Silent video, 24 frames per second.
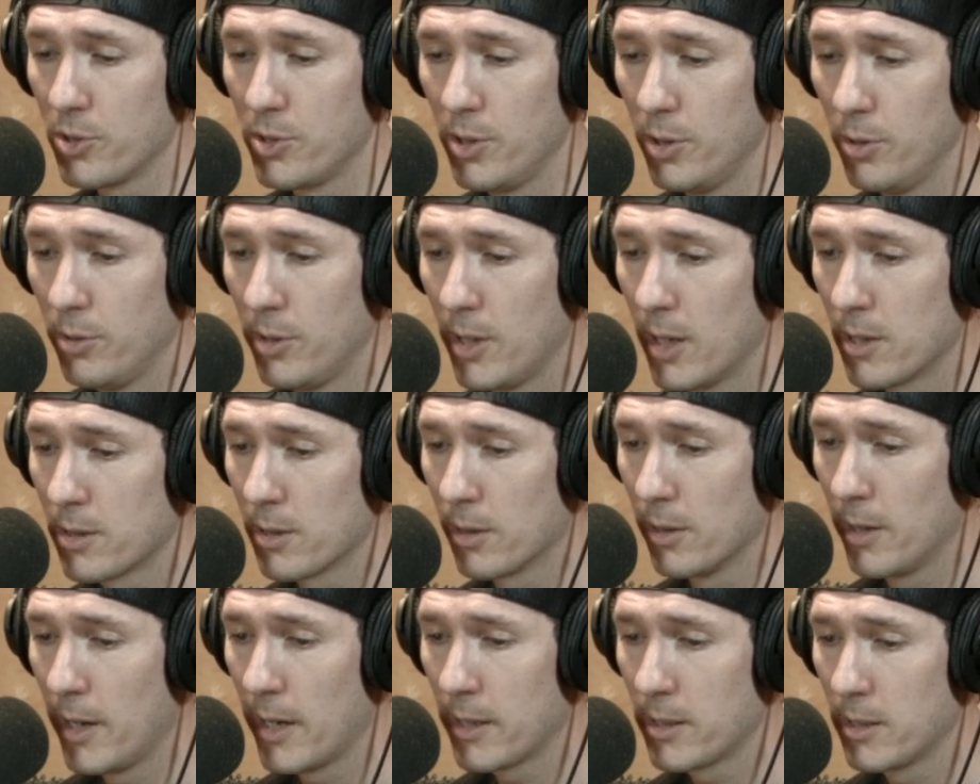dude gets
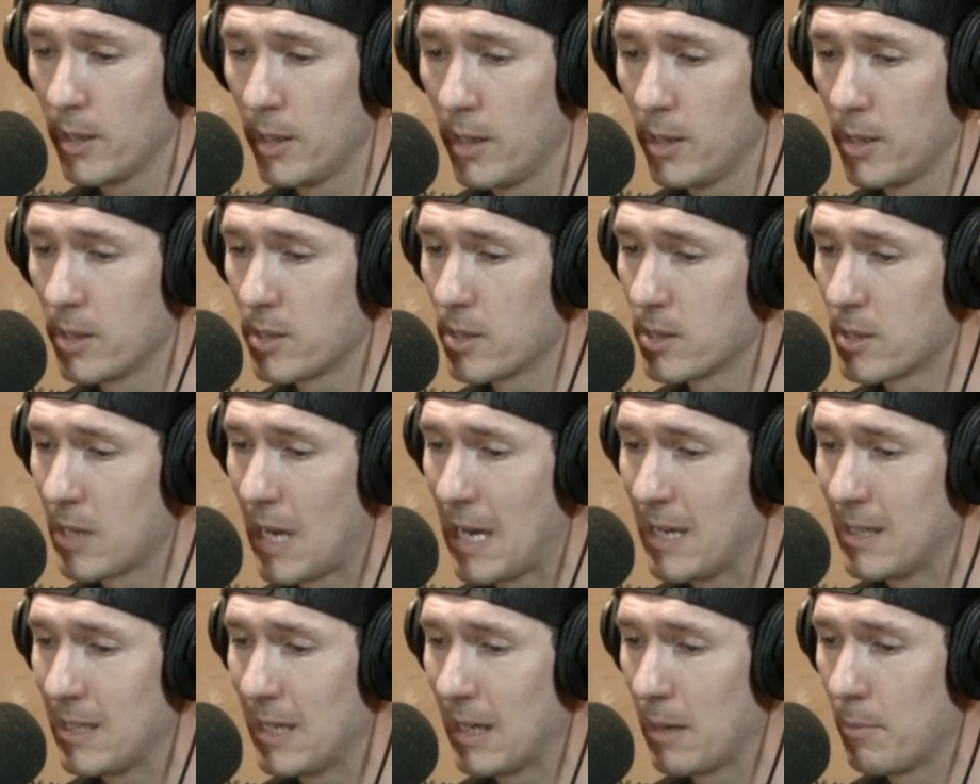elected, and this is
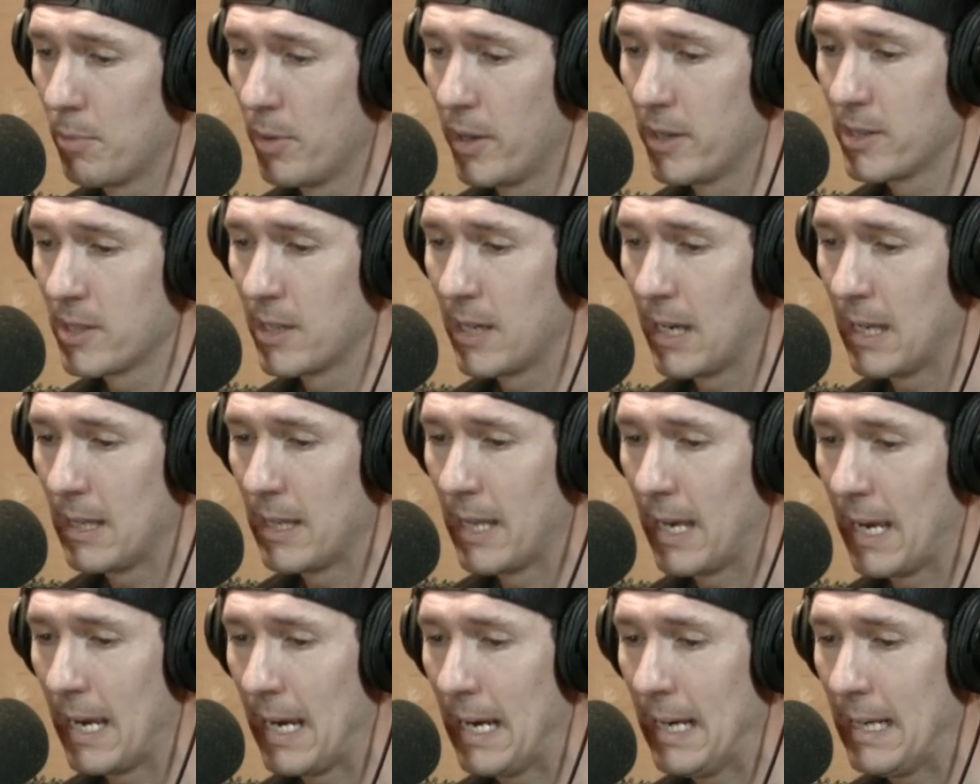taking place in
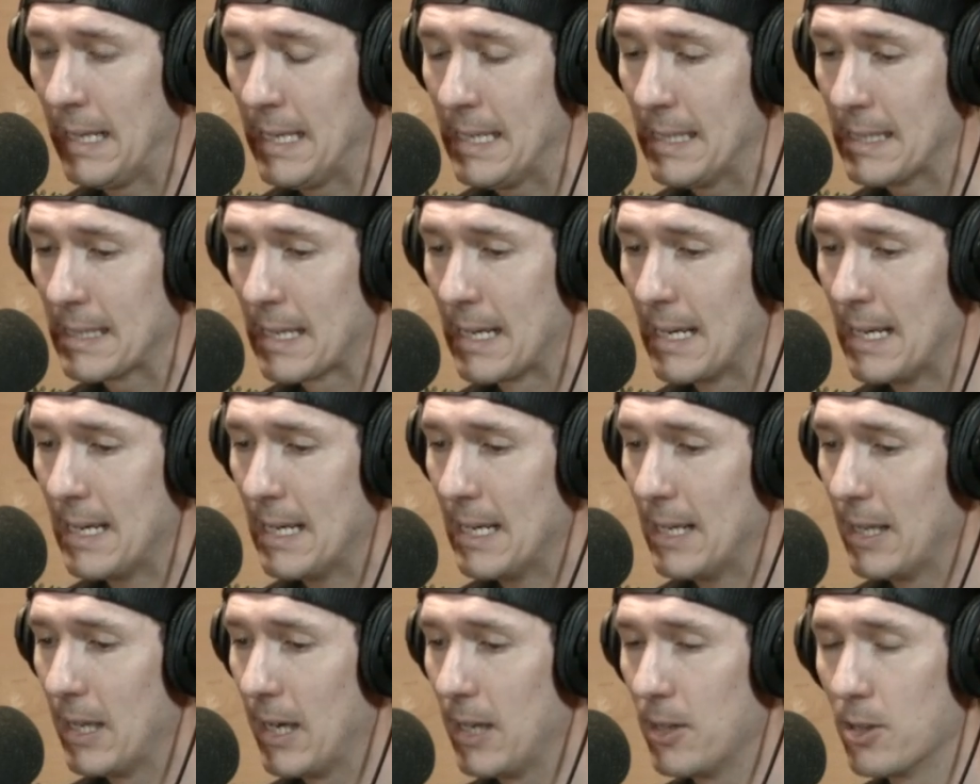the 80s.
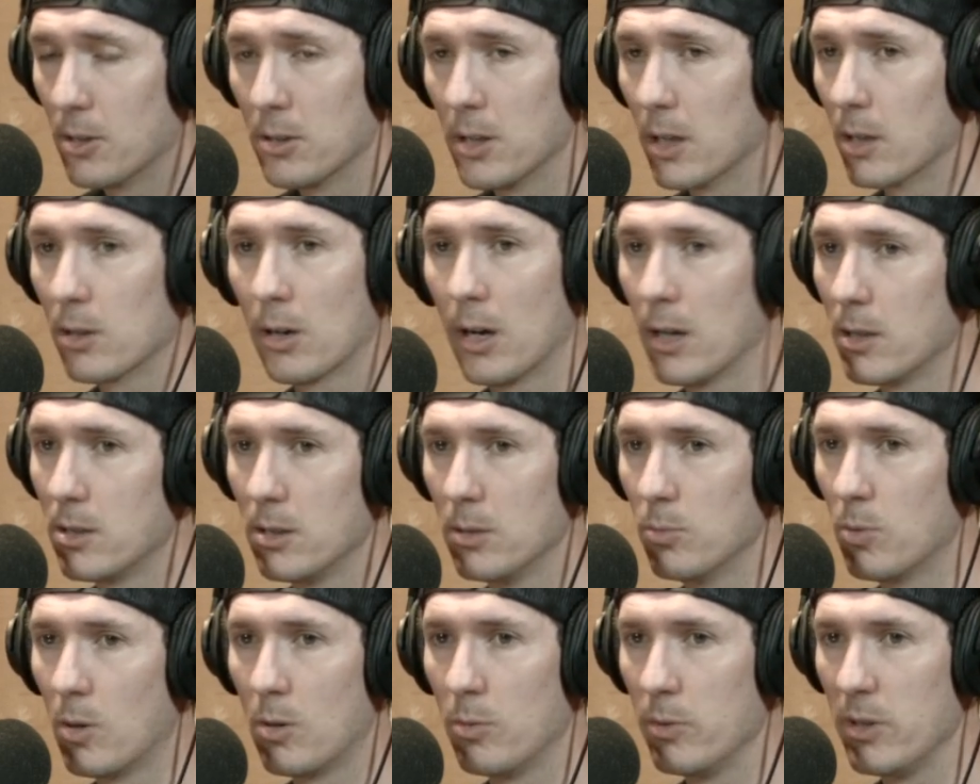And they're like, all right,
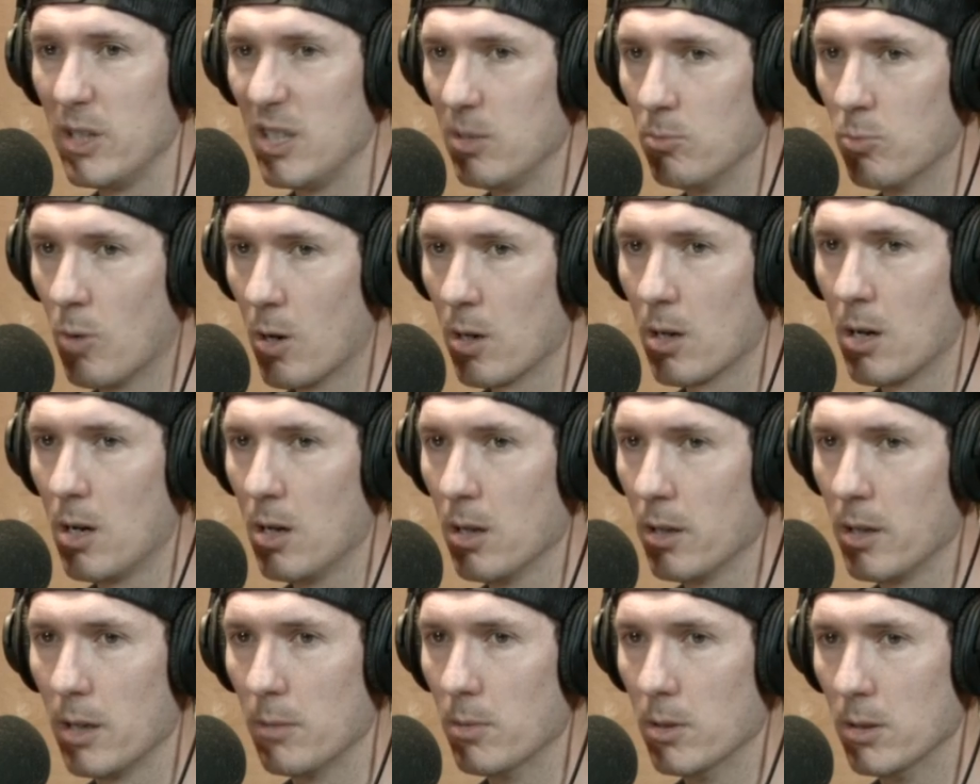dude, well, we want a
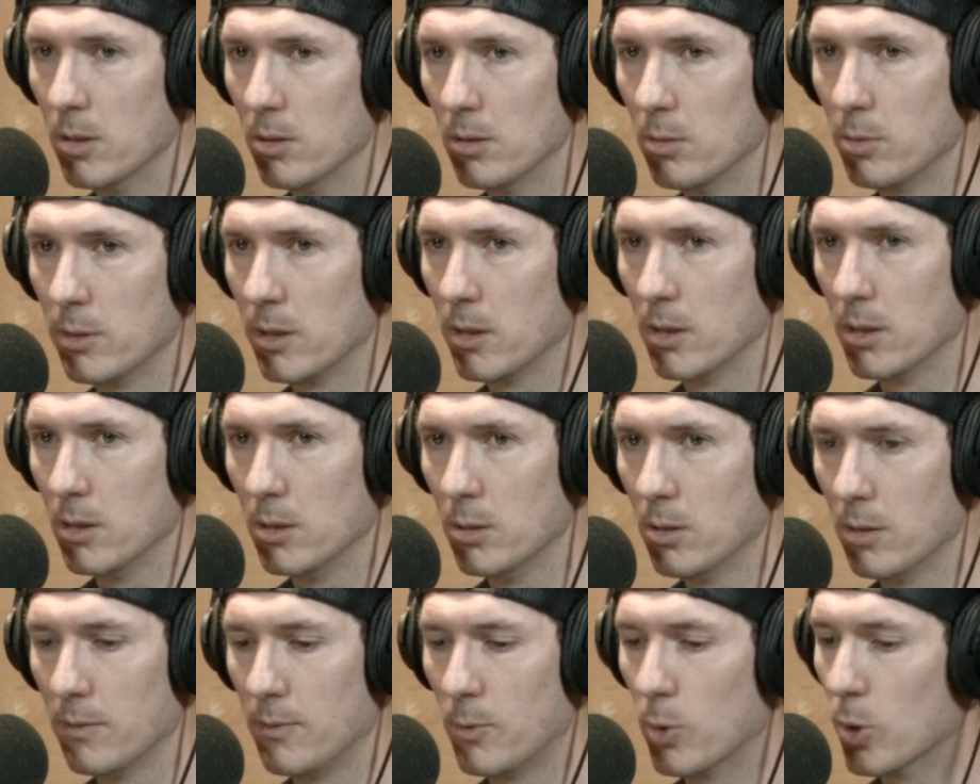holiday, but who are we going to
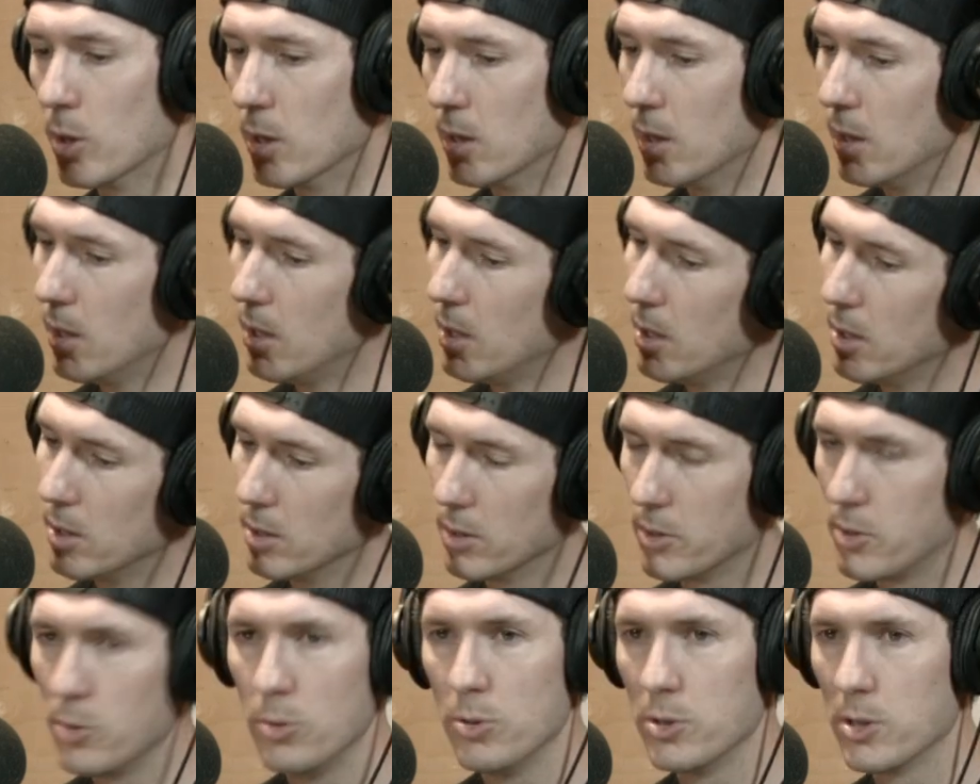do it for?
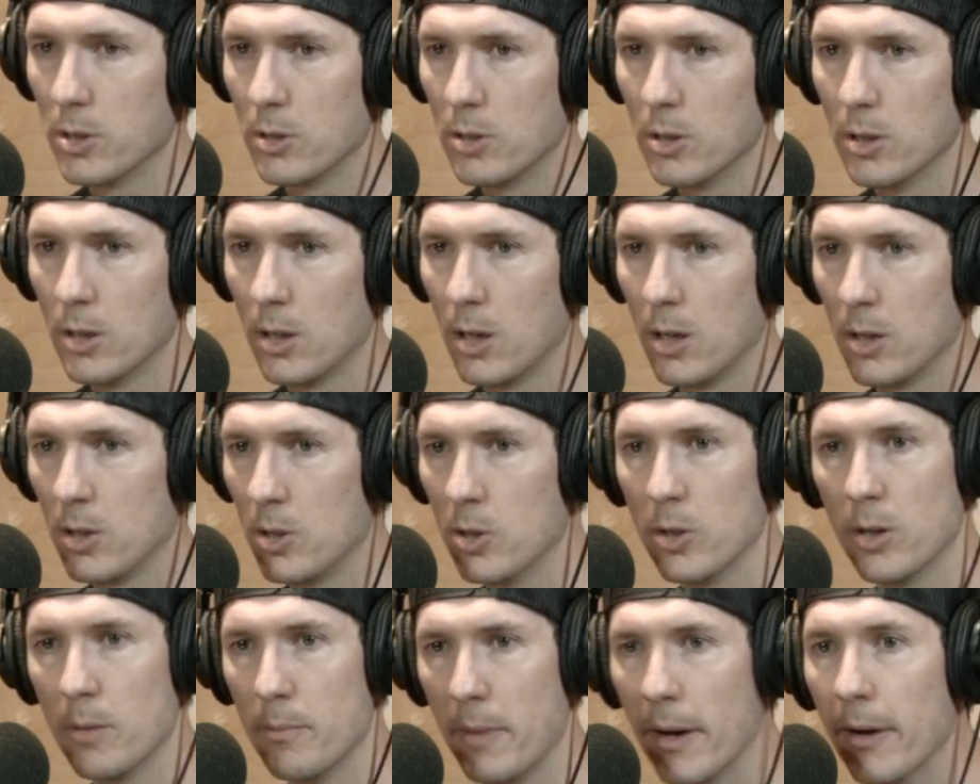Well, who's a
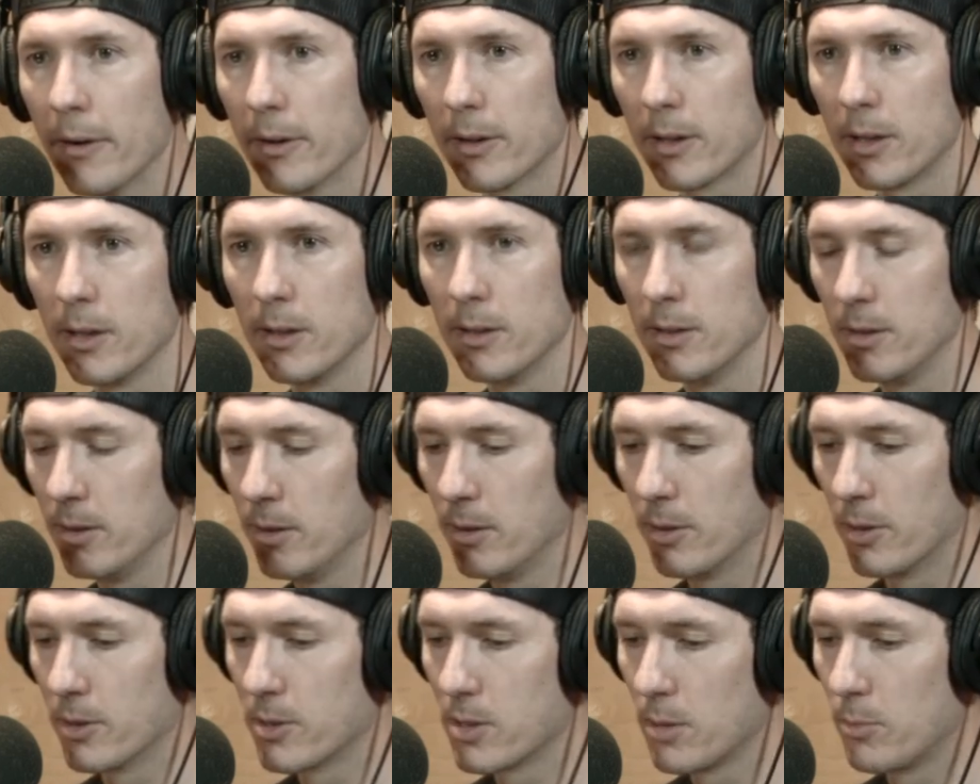good American,
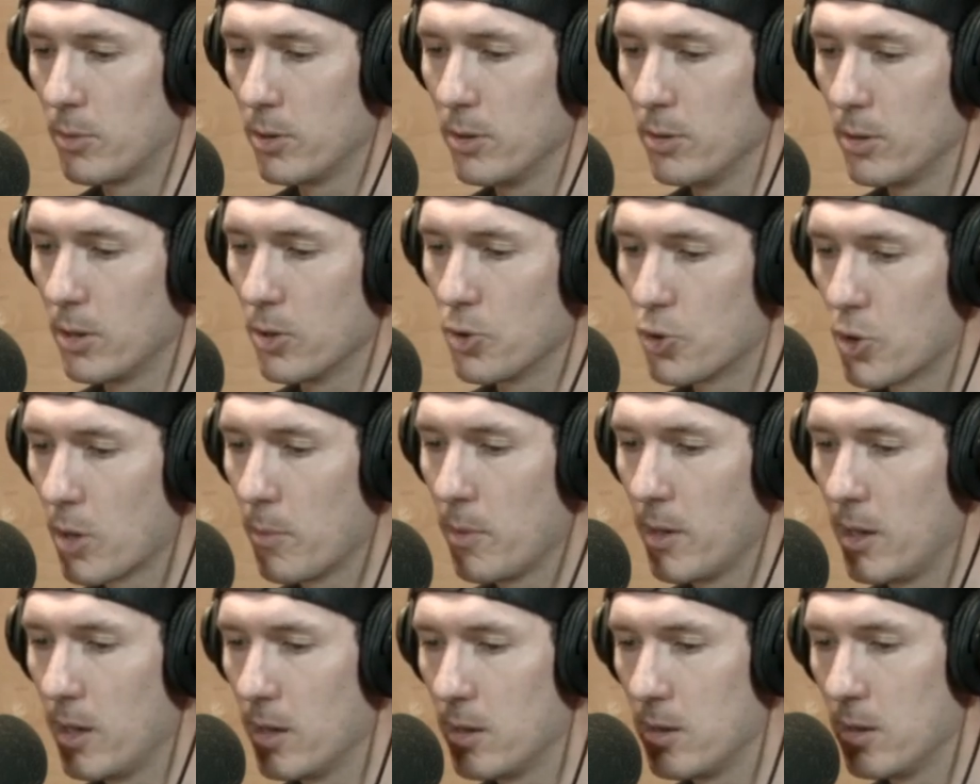dude, or someone who
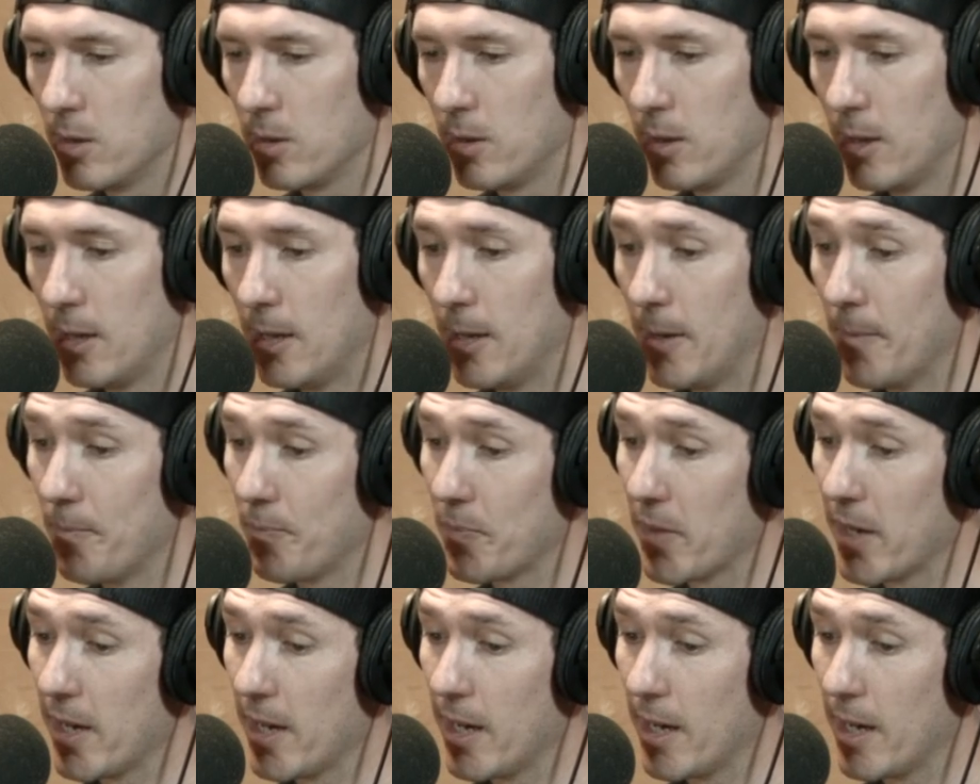contributed, dude?
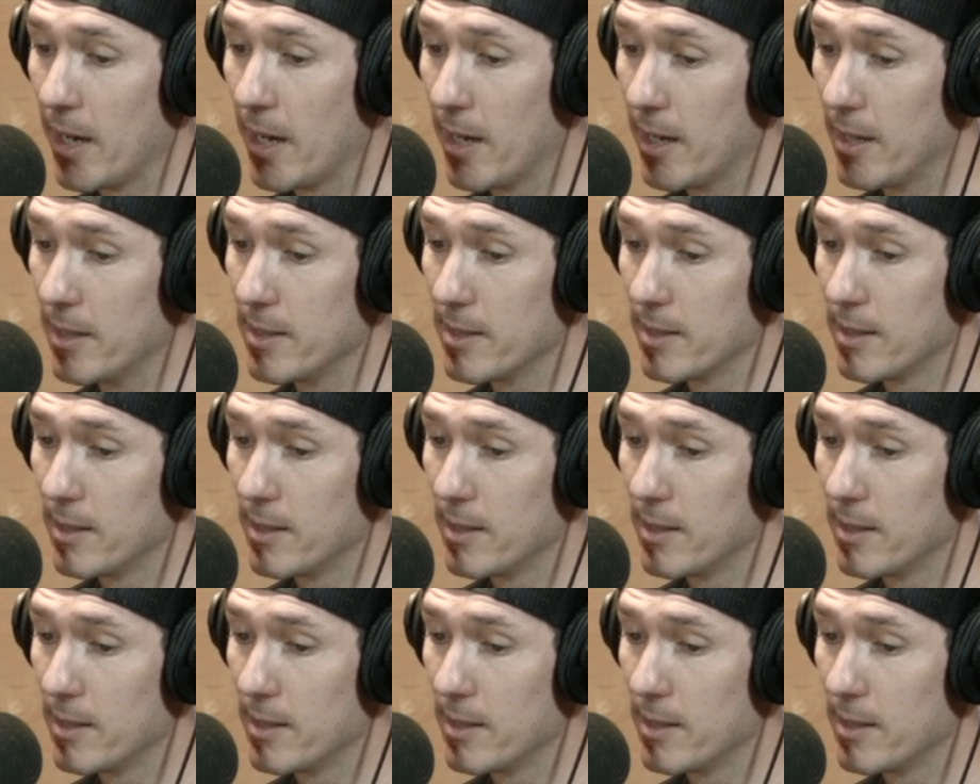And